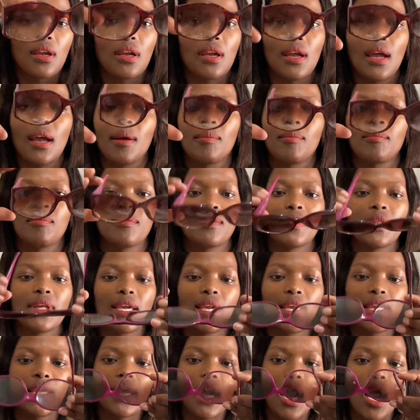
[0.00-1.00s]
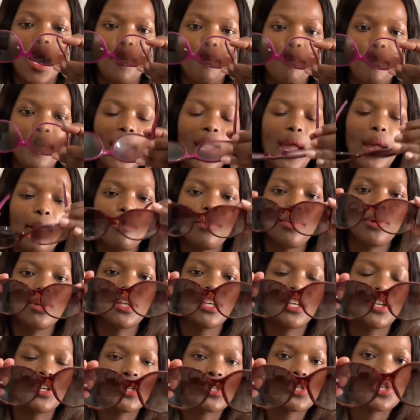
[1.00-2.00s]
um they are
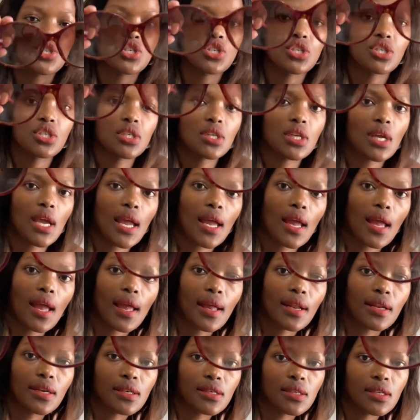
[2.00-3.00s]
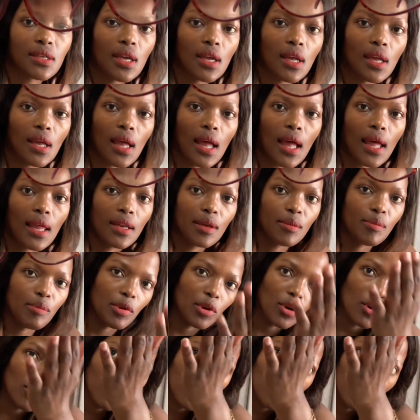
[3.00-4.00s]
purplish and a little bit
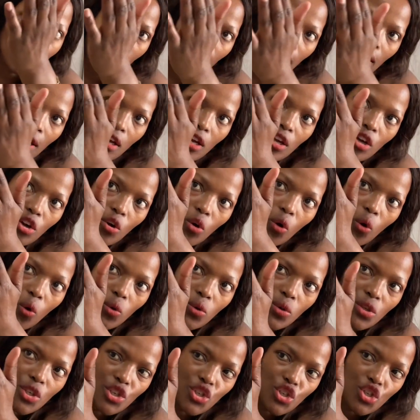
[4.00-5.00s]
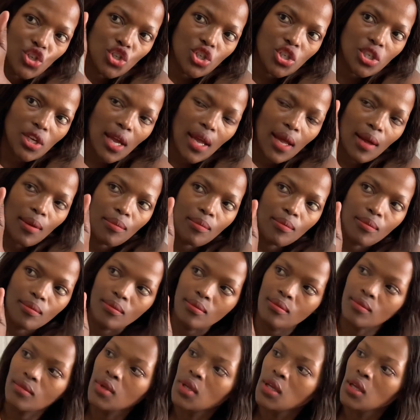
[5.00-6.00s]
of like goldish um
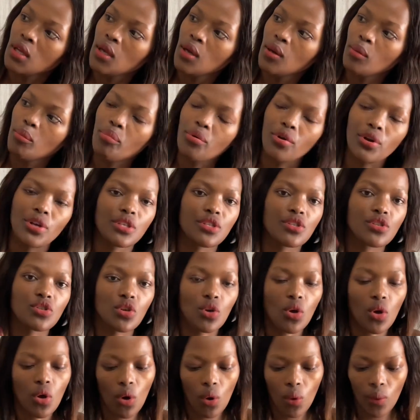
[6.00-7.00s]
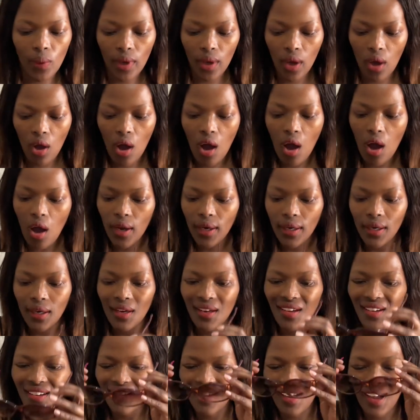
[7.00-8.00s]
prints going on
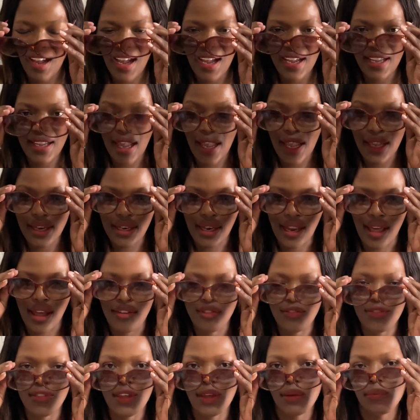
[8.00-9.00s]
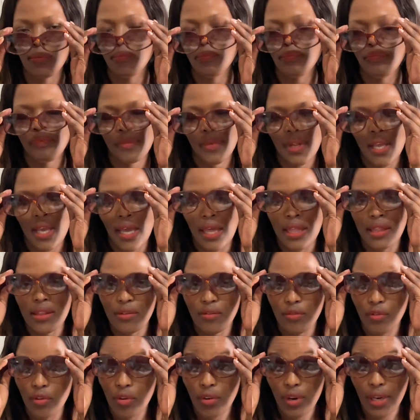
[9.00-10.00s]
i i love them and they're
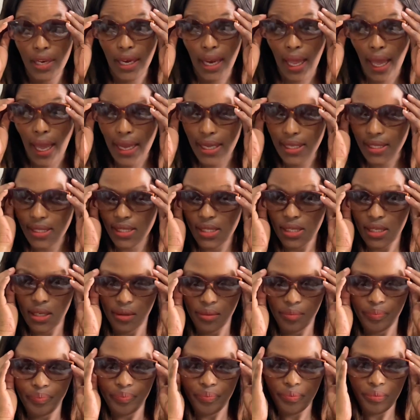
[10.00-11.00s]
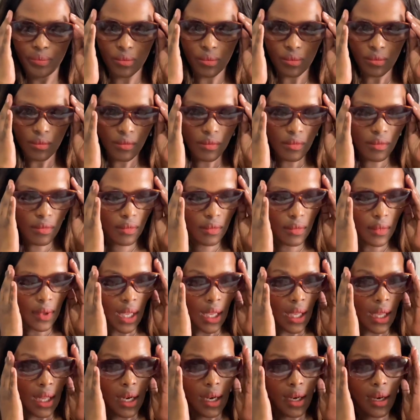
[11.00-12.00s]
very light
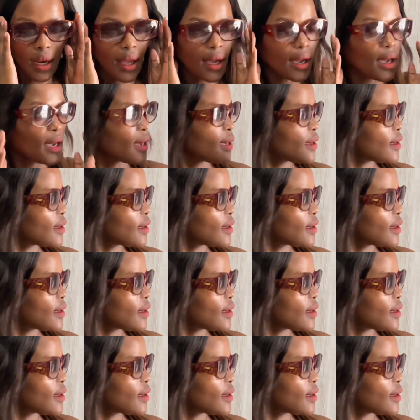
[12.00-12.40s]
like